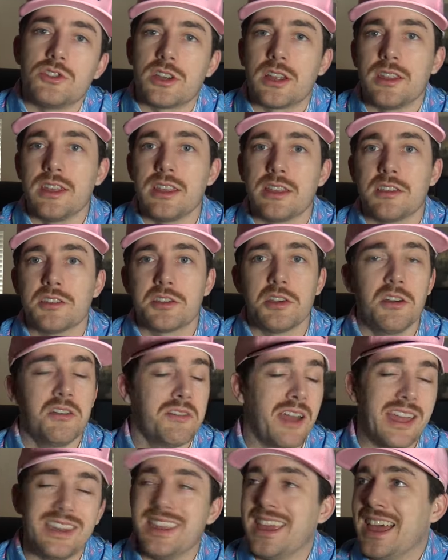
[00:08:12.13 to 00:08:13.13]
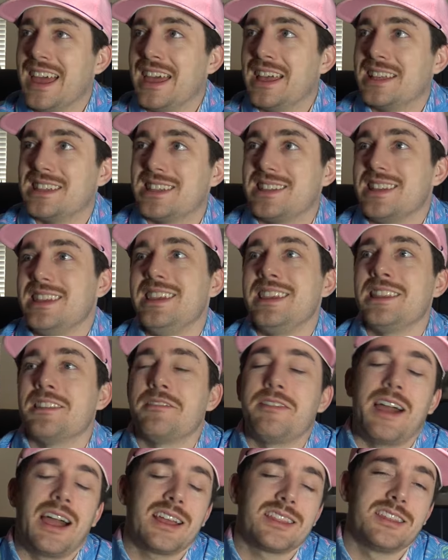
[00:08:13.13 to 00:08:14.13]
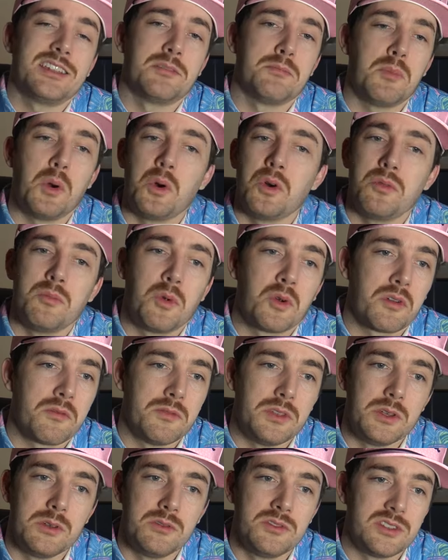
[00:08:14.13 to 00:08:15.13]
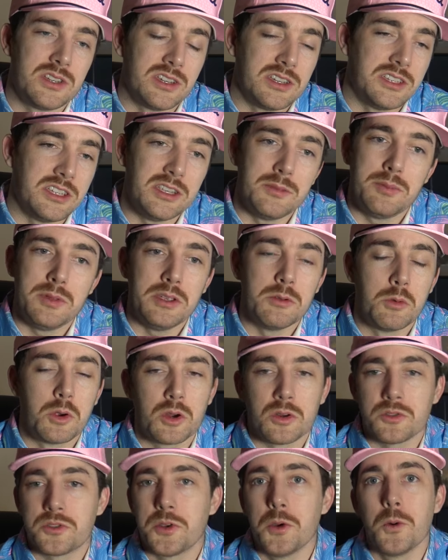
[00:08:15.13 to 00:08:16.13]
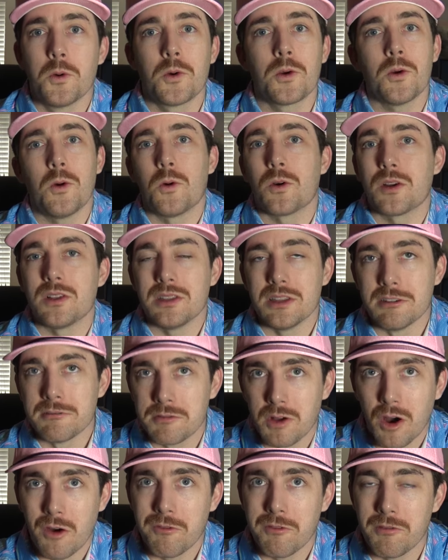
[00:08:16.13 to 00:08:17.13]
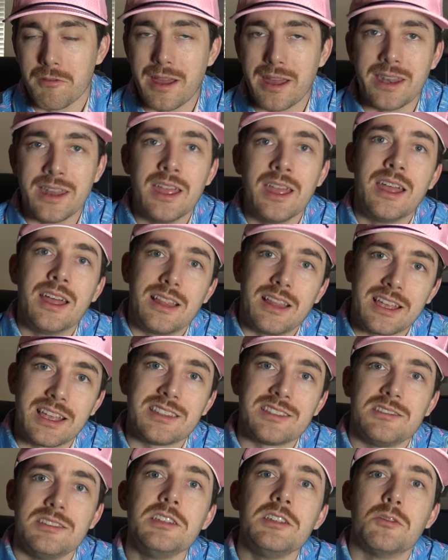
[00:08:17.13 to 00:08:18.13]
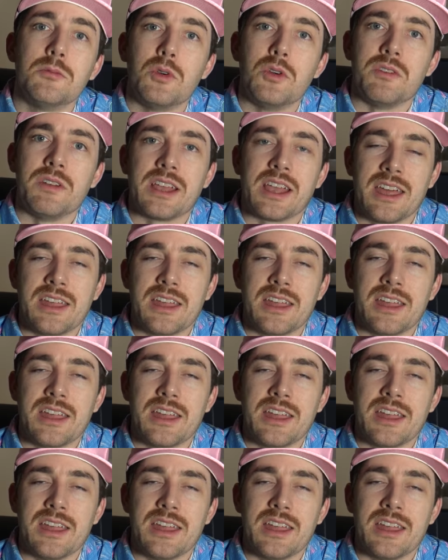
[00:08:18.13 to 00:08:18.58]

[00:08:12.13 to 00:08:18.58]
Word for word: And I think this event, seeing the fact that it pulled more views than a DP World Tour or a Live Golf event, like, it's needle moving.